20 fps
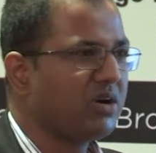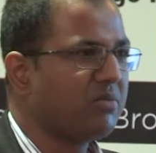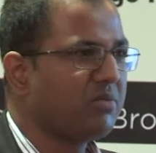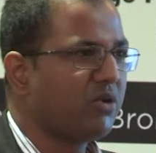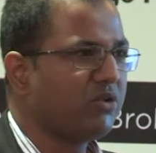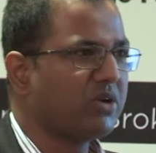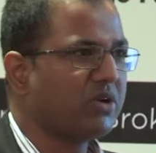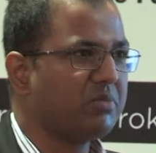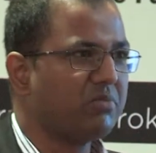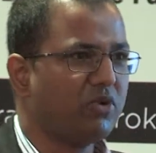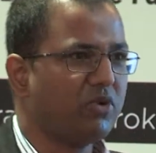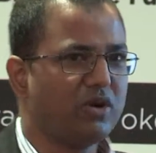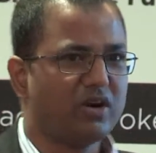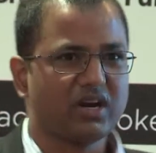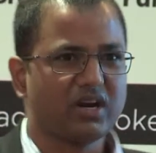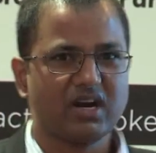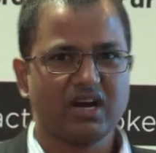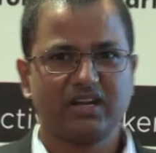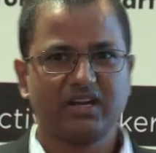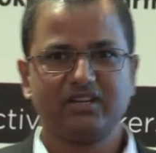about a bull
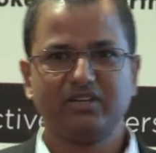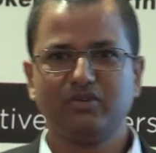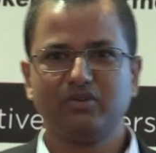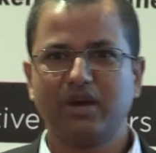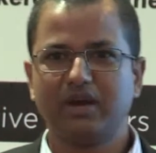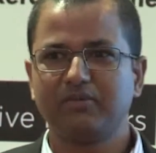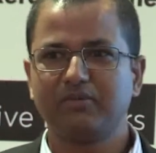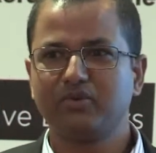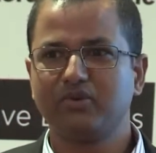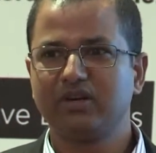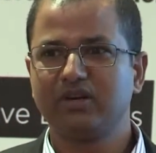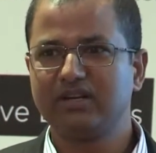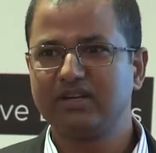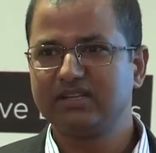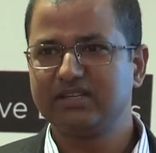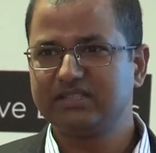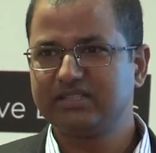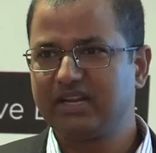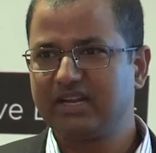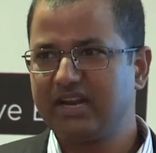run, you have to
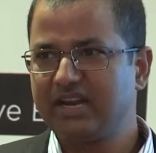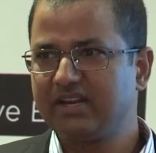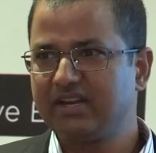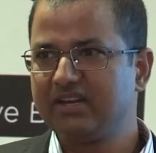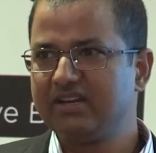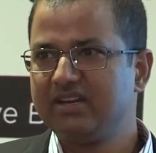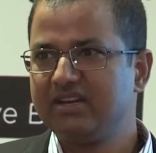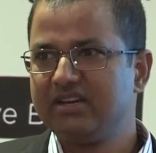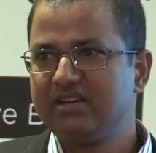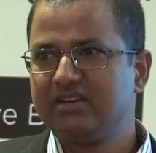understand